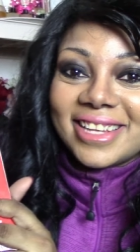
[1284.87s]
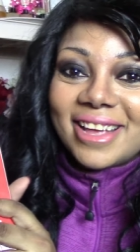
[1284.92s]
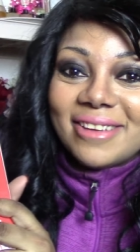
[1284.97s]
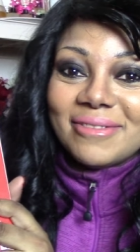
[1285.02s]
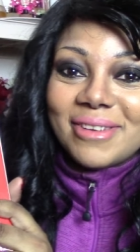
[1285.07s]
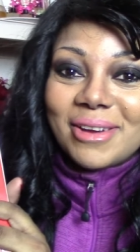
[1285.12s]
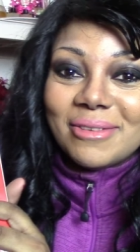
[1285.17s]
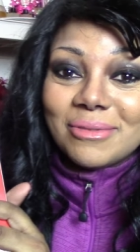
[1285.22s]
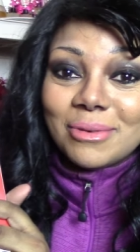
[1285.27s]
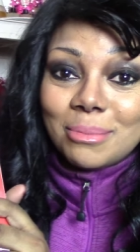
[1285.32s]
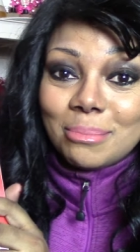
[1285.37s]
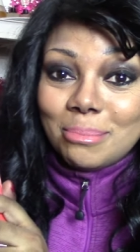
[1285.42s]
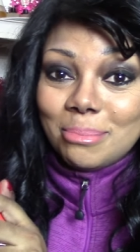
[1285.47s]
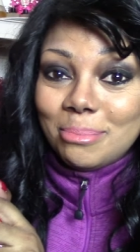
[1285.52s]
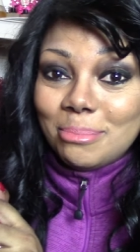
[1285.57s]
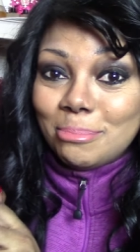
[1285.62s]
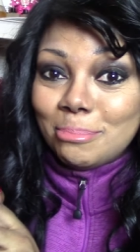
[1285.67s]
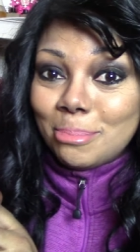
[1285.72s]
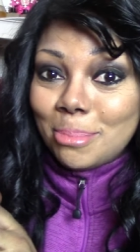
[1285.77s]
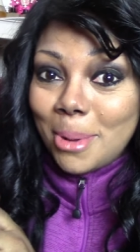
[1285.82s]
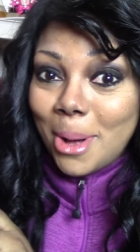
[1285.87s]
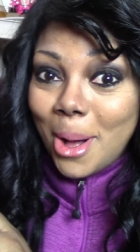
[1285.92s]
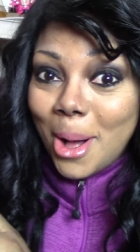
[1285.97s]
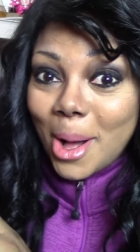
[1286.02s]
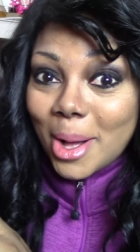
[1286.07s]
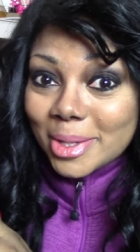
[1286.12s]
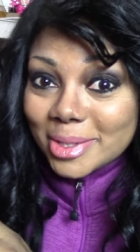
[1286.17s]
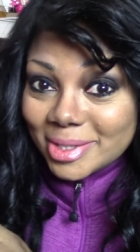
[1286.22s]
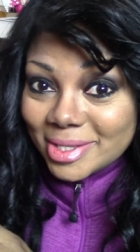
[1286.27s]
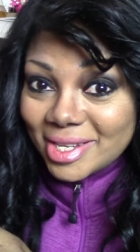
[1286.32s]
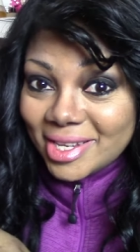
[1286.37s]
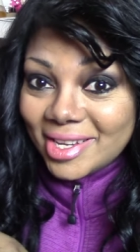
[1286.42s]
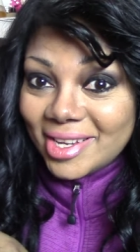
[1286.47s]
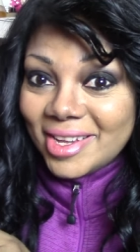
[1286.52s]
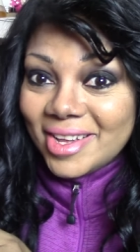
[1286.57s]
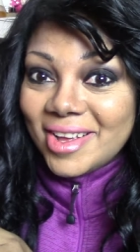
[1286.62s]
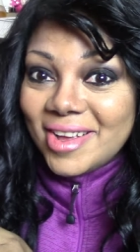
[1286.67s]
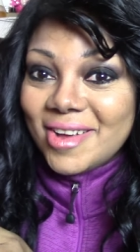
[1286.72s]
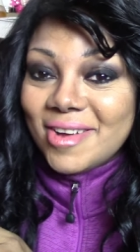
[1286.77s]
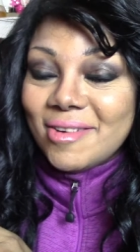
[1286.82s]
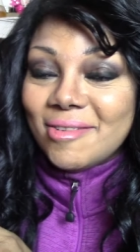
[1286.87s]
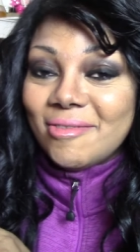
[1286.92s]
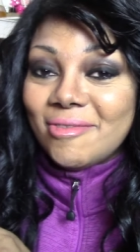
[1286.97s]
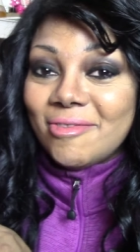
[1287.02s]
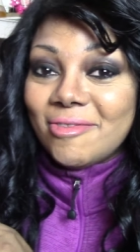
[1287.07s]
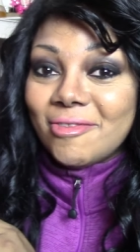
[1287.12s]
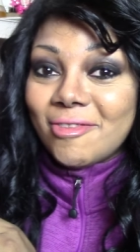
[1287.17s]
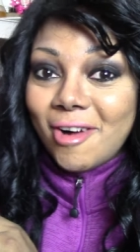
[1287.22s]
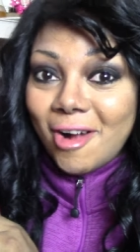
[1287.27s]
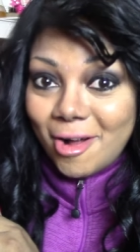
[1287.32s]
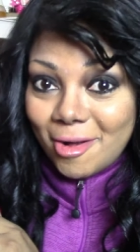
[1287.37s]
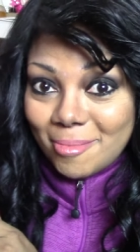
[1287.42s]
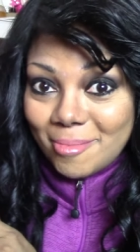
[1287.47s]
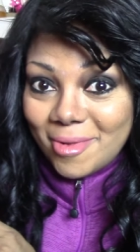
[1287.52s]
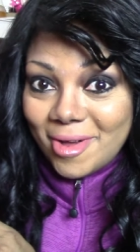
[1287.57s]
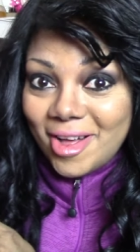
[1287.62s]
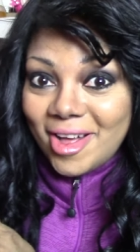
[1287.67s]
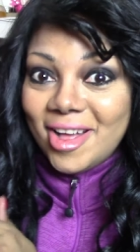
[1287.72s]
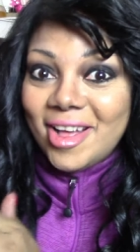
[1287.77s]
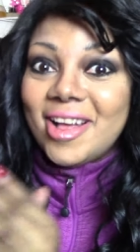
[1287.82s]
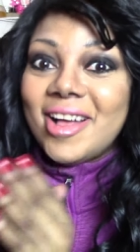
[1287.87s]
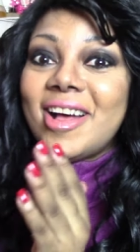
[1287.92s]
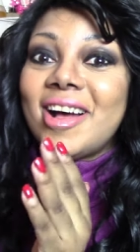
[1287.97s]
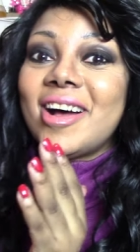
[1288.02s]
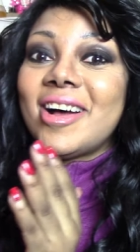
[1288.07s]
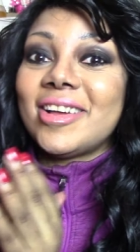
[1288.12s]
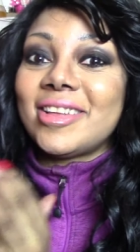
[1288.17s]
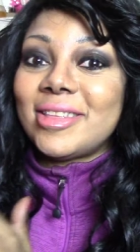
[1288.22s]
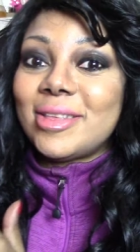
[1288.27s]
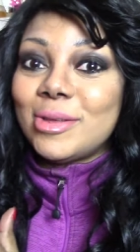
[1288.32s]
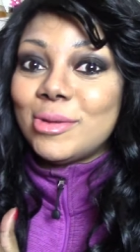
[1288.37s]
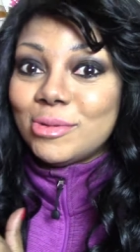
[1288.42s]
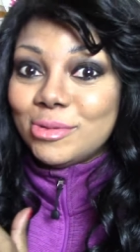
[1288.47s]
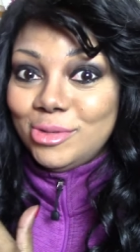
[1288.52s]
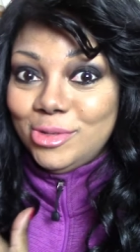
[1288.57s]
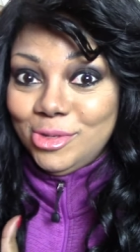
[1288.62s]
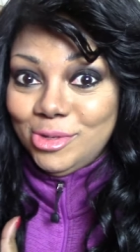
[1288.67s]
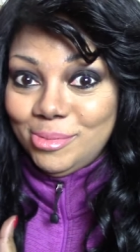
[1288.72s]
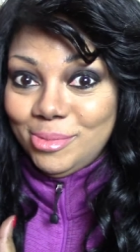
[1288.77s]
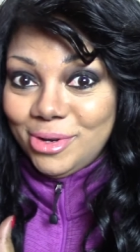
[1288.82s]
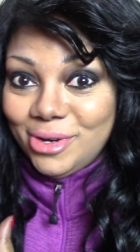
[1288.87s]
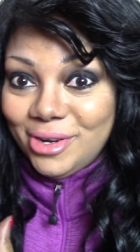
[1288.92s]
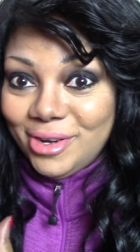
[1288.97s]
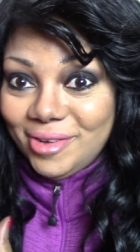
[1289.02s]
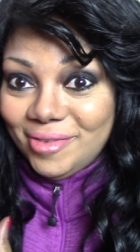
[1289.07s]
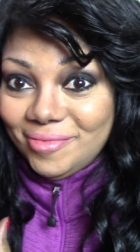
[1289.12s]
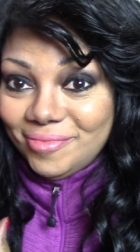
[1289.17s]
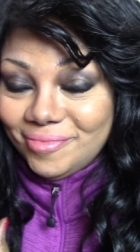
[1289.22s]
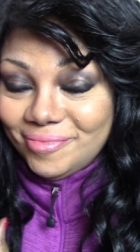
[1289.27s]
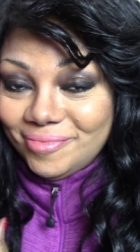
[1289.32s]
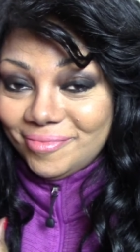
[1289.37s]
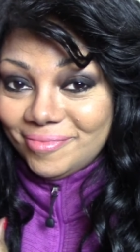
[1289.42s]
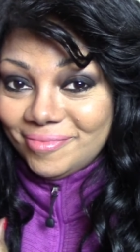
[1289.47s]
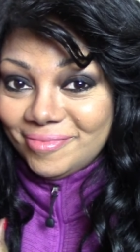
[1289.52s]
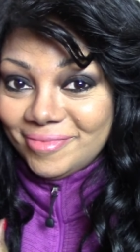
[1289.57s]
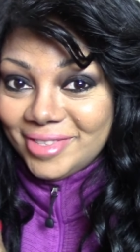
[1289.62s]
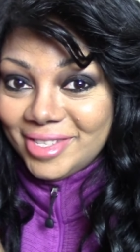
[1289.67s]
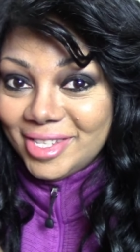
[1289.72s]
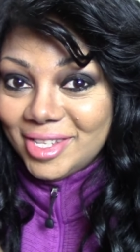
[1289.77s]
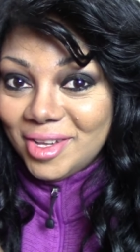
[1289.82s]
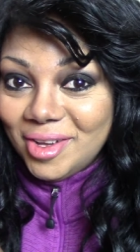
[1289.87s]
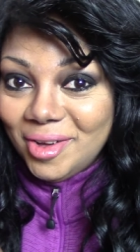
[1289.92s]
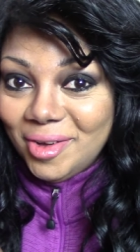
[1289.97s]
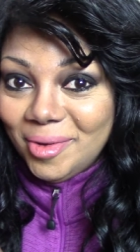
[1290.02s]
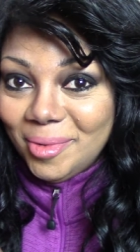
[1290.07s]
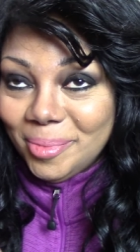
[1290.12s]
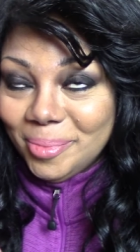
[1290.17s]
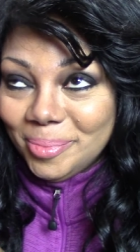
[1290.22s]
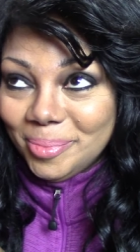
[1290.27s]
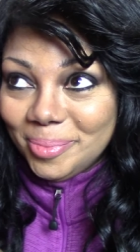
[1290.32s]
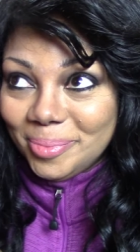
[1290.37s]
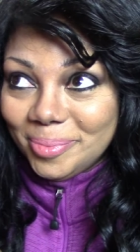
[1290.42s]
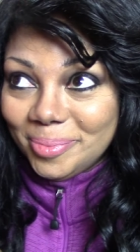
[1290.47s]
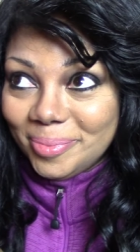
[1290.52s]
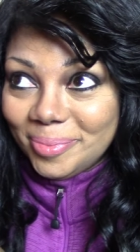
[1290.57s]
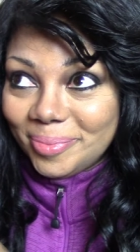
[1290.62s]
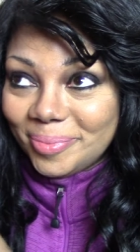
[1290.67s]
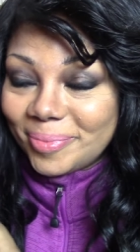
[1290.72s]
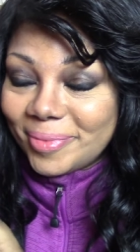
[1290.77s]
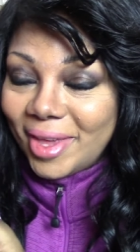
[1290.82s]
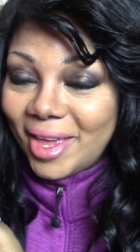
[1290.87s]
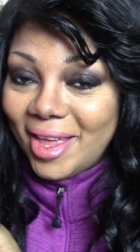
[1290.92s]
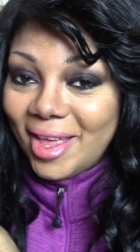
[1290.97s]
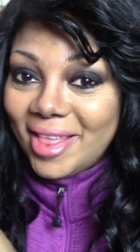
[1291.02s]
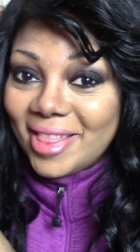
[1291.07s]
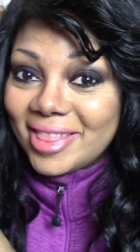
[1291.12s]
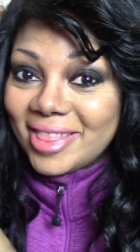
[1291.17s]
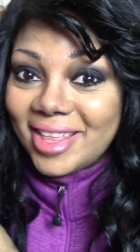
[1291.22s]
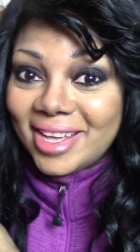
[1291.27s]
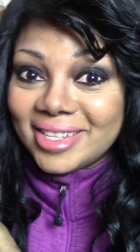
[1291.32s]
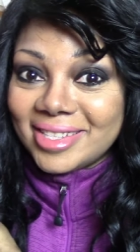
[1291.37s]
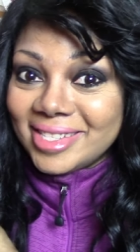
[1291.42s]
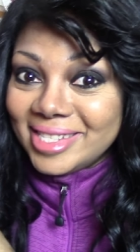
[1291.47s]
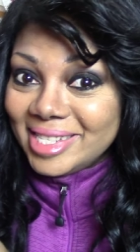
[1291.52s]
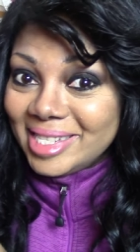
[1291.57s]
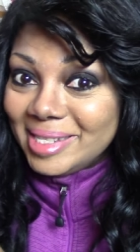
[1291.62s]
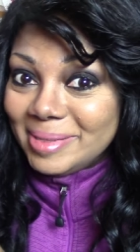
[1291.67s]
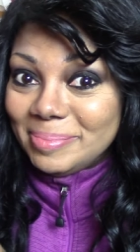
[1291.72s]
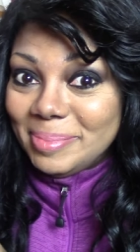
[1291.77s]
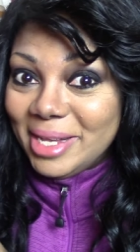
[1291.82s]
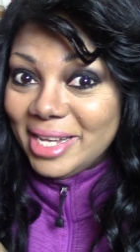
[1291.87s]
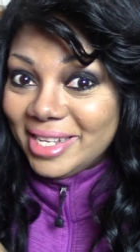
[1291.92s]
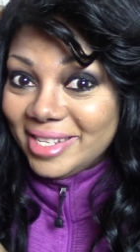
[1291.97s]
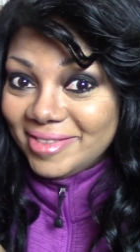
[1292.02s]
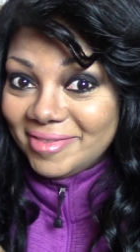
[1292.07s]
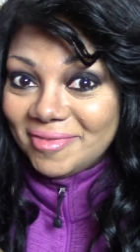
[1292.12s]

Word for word: I've ever bought from a YouTuber. So that speaks